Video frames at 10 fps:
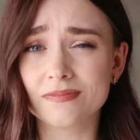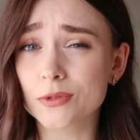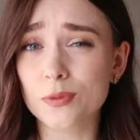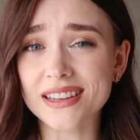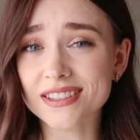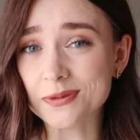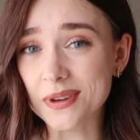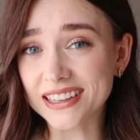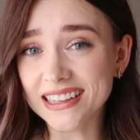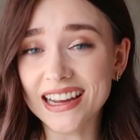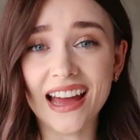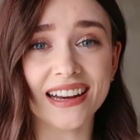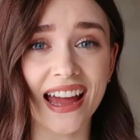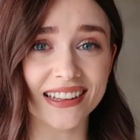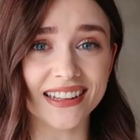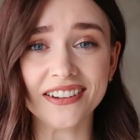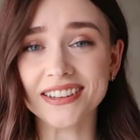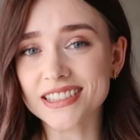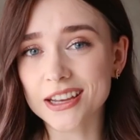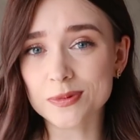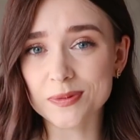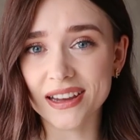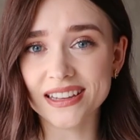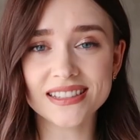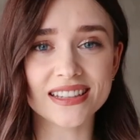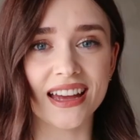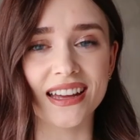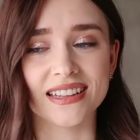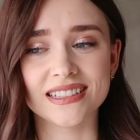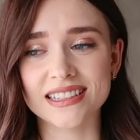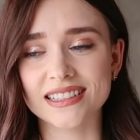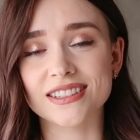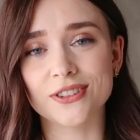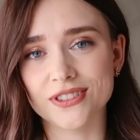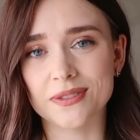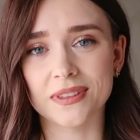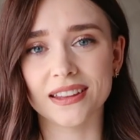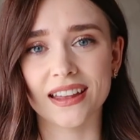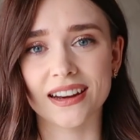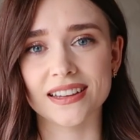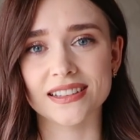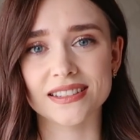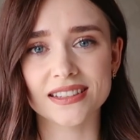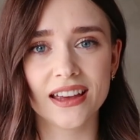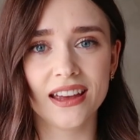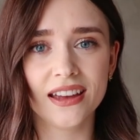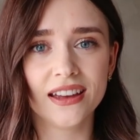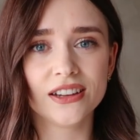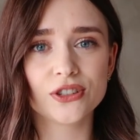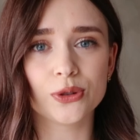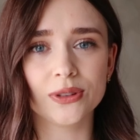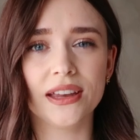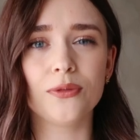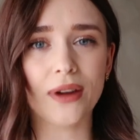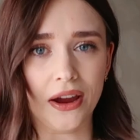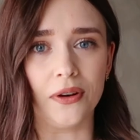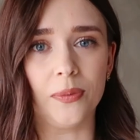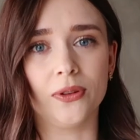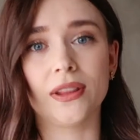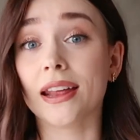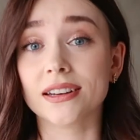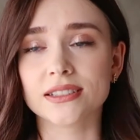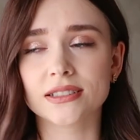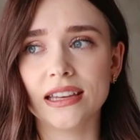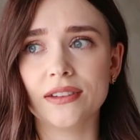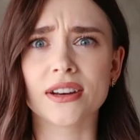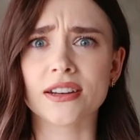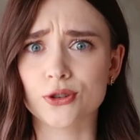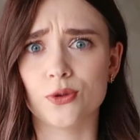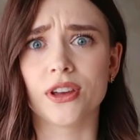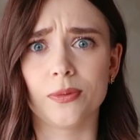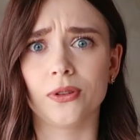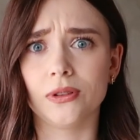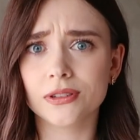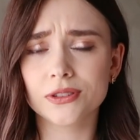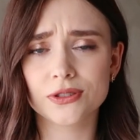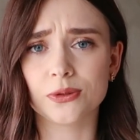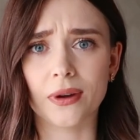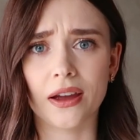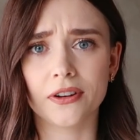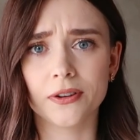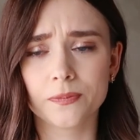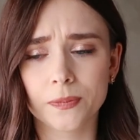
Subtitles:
waste our money and hang there and take up space, and it's not something that is truly wearable and even enjoyable to wear.